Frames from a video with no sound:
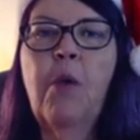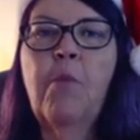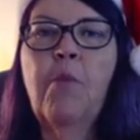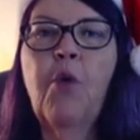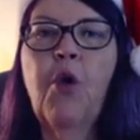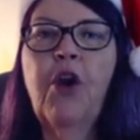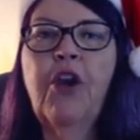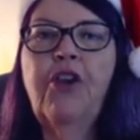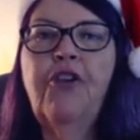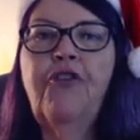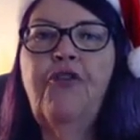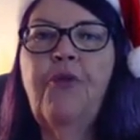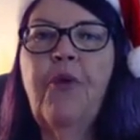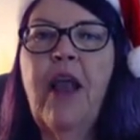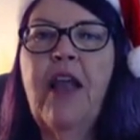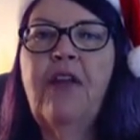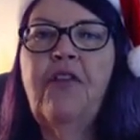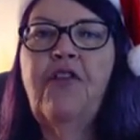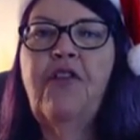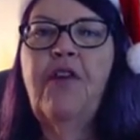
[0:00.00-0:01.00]
Mortgage
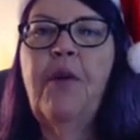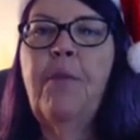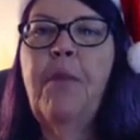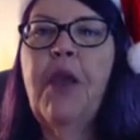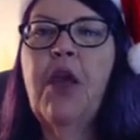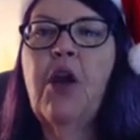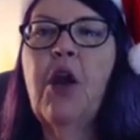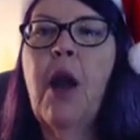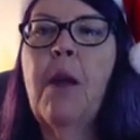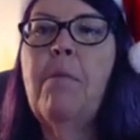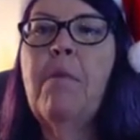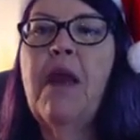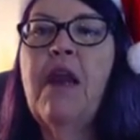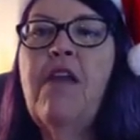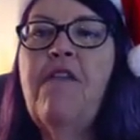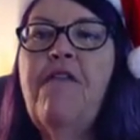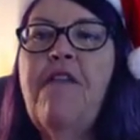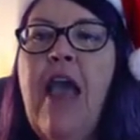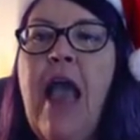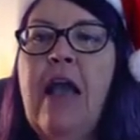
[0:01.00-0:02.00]
rates depend on
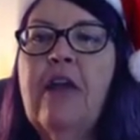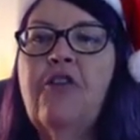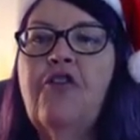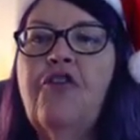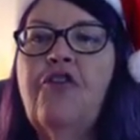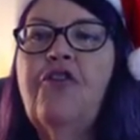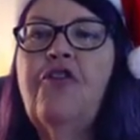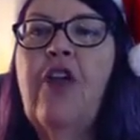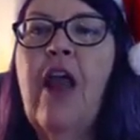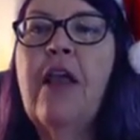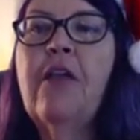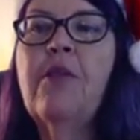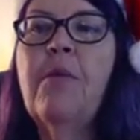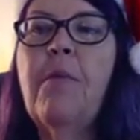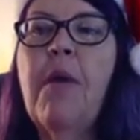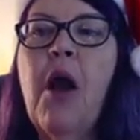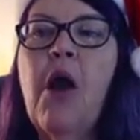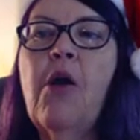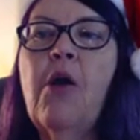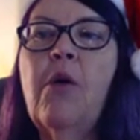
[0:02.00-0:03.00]
many factors like the
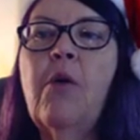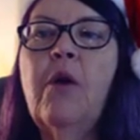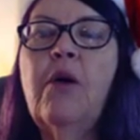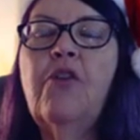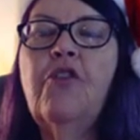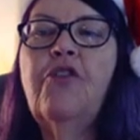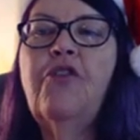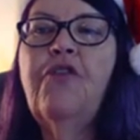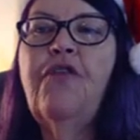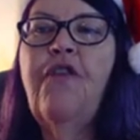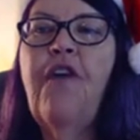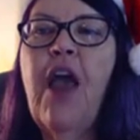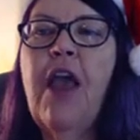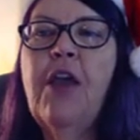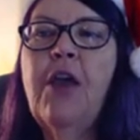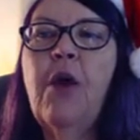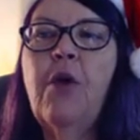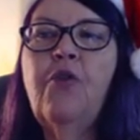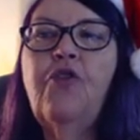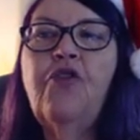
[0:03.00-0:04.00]
borrower's
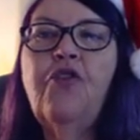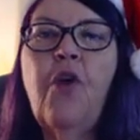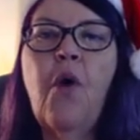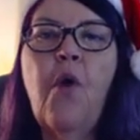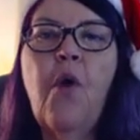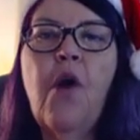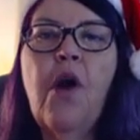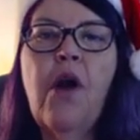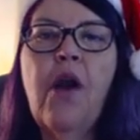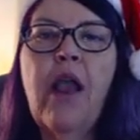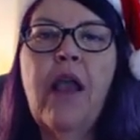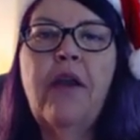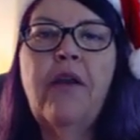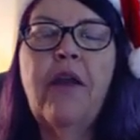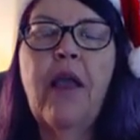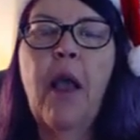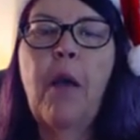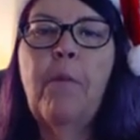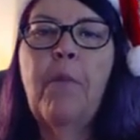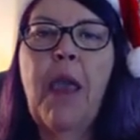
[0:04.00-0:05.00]
FICO score and
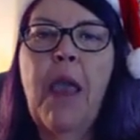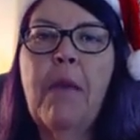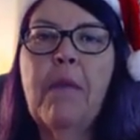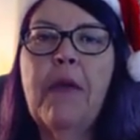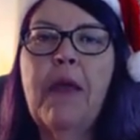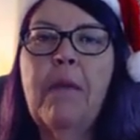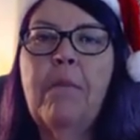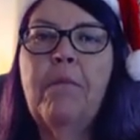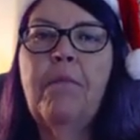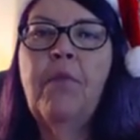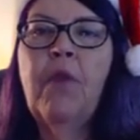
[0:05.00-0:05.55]
down payment